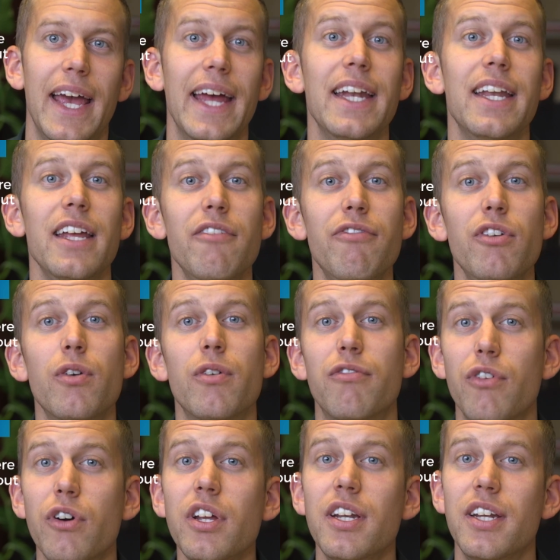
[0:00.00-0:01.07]
and if you
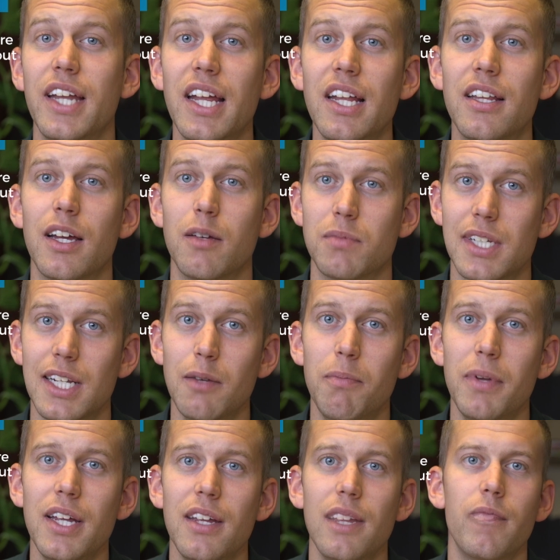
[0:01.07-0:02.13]
avoid daytime
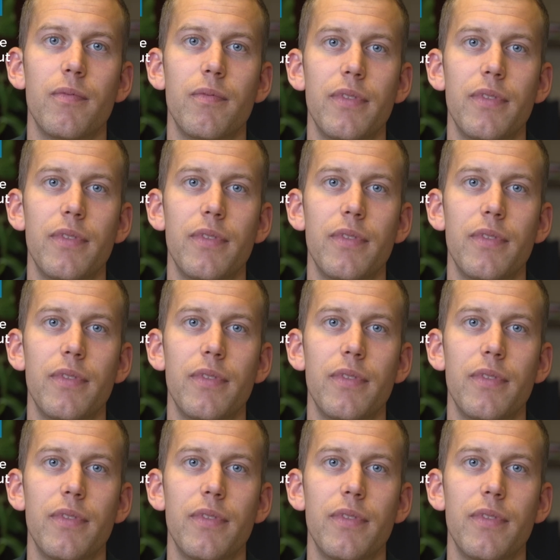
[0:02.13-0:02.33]
sleeping,